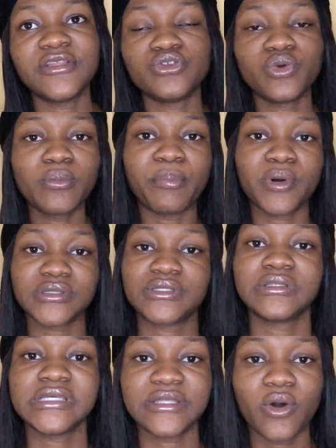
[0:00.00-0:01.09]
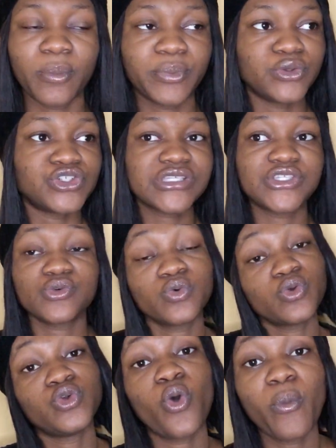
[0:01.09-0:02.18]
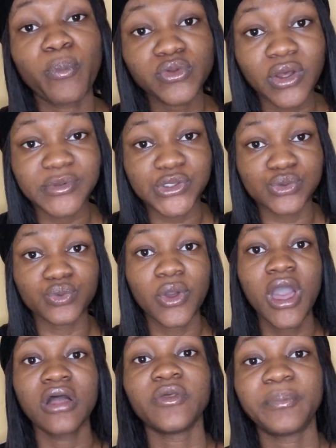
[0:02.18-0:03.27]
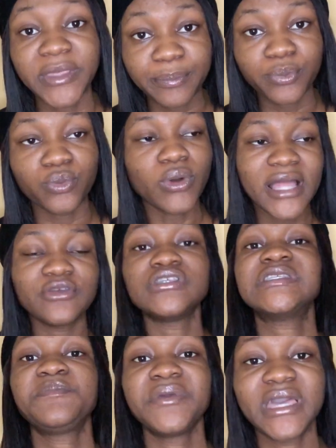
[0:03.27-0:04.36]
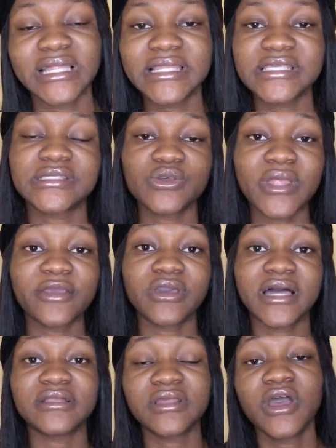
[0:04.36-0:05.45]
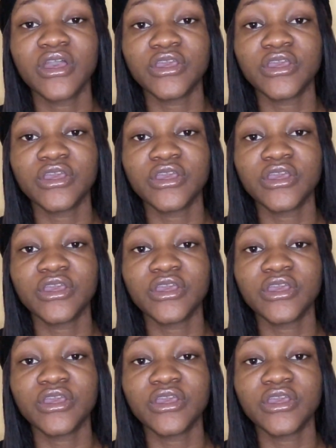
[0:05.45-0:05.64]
you don't bottle it up, you open up to the people and you speak, at least so that you can